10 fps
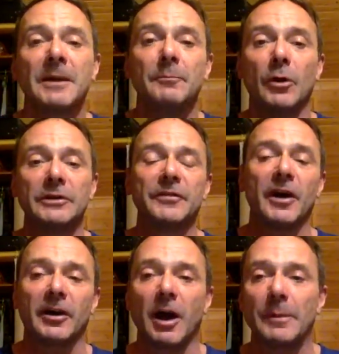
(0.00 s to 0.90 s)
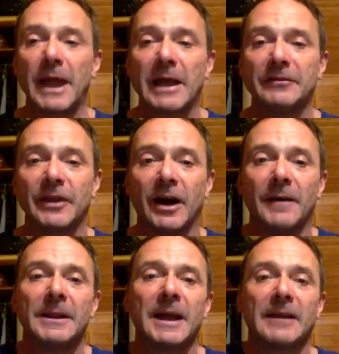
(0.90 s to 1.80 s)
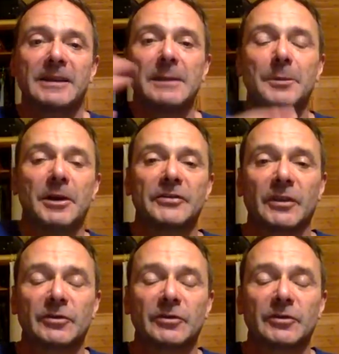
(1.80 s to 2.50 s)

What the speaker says: modifying our behavior, and keeping ourselves.